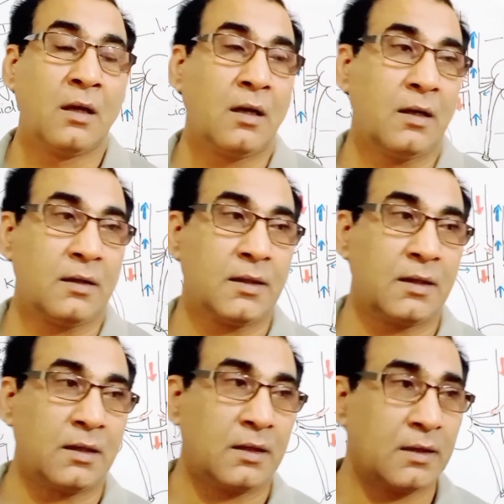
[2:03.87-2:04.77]

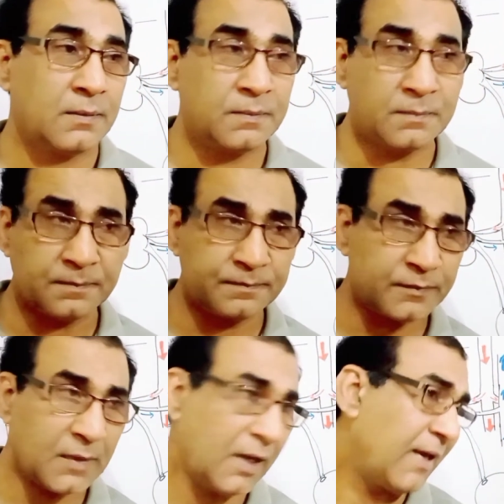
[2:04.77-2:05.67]
The
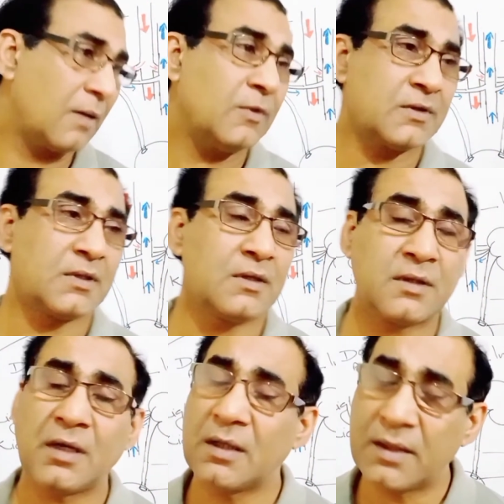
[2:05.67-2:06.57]
animals,
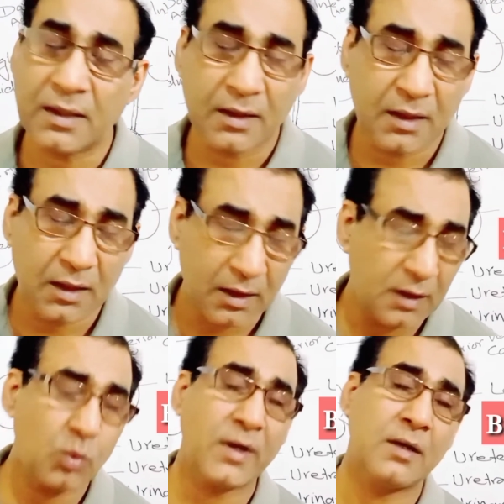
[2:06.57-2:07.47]
the
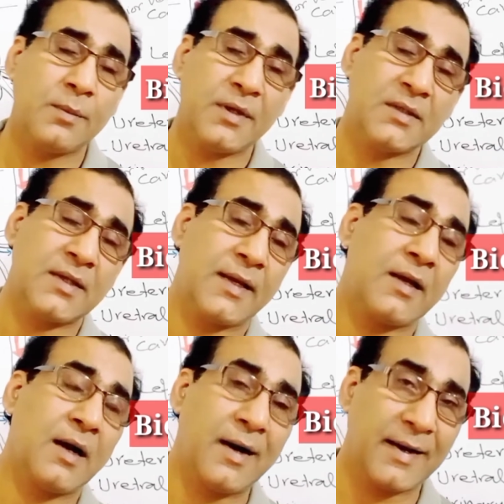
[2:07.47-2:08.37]
invertebrates like
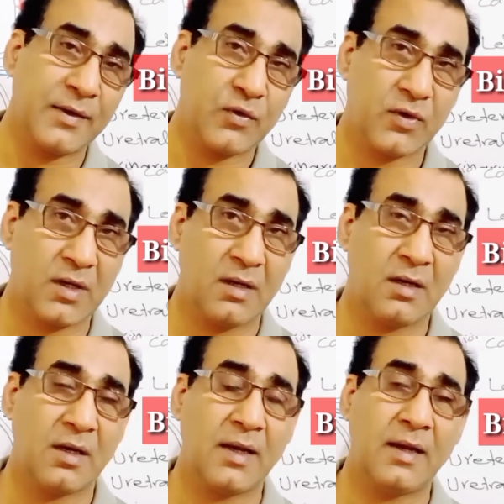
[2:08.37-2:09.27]

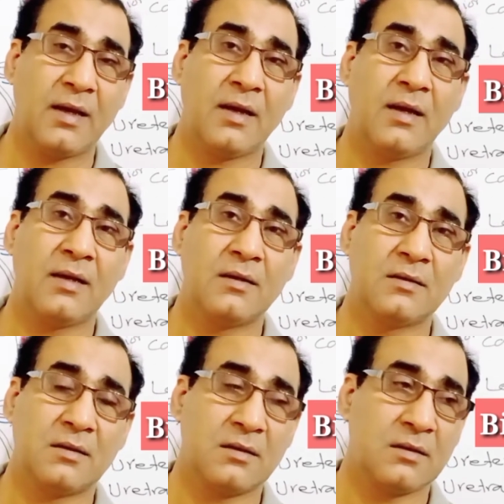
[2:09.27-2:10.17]
hydra and
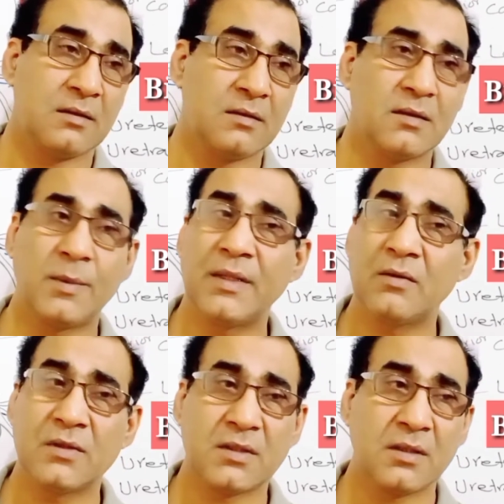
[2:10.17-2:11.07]
some
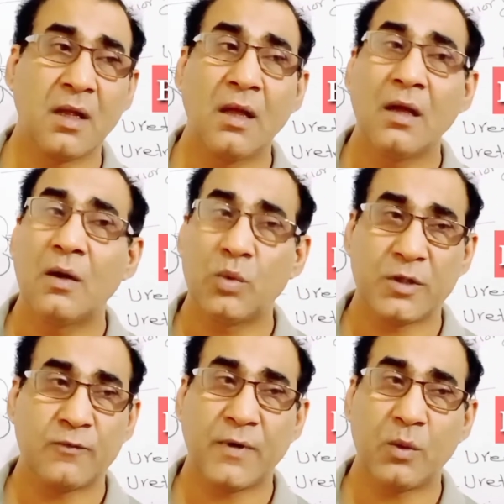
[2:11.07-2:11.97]
others which
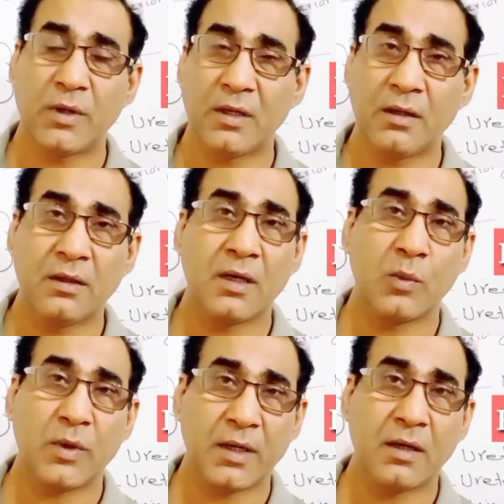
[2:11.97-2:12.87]
are found in the
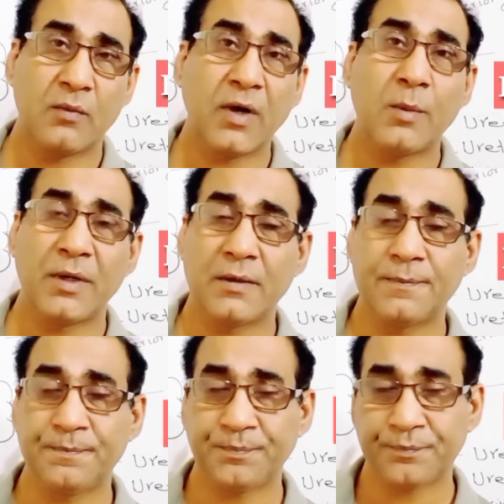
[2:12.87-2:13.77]
aquatic environment,
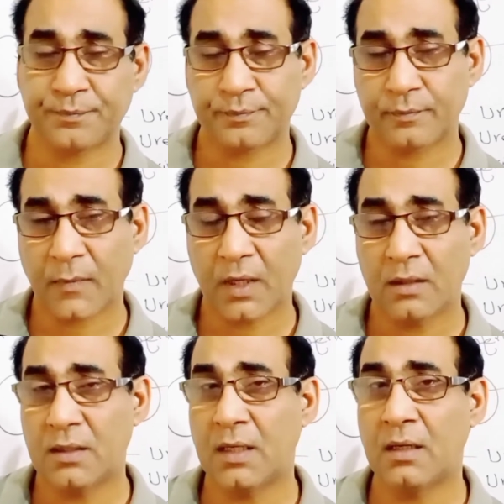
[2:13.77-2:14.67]

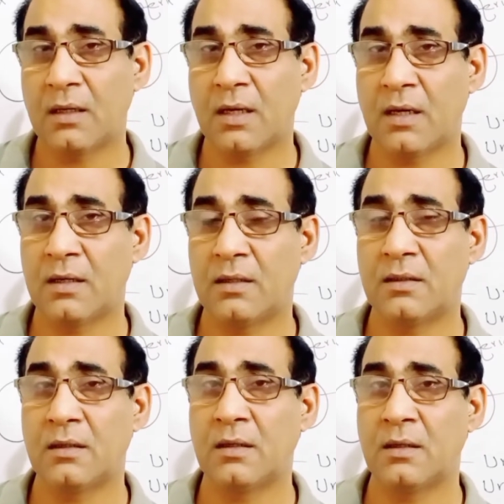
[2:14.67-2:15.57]
they are
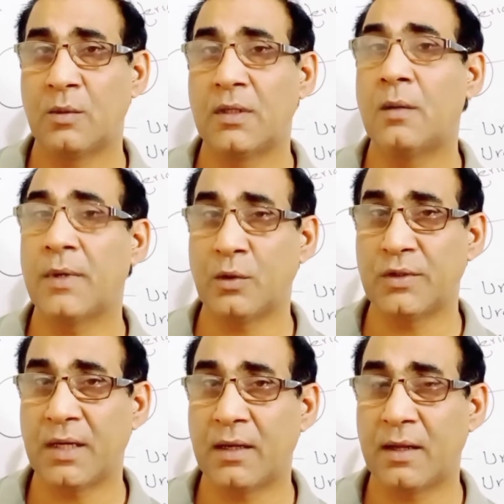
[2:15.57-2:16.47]
what?
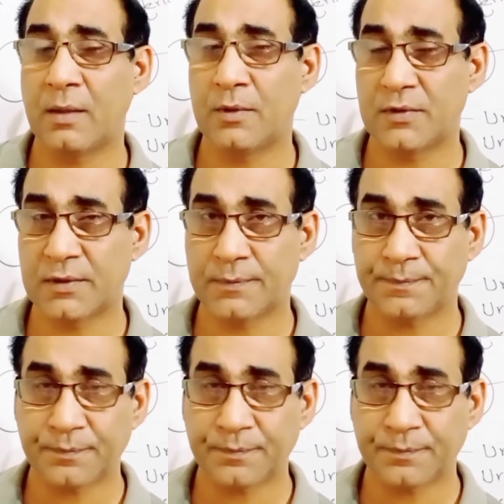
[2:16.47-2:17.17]
Ammonotelic animals.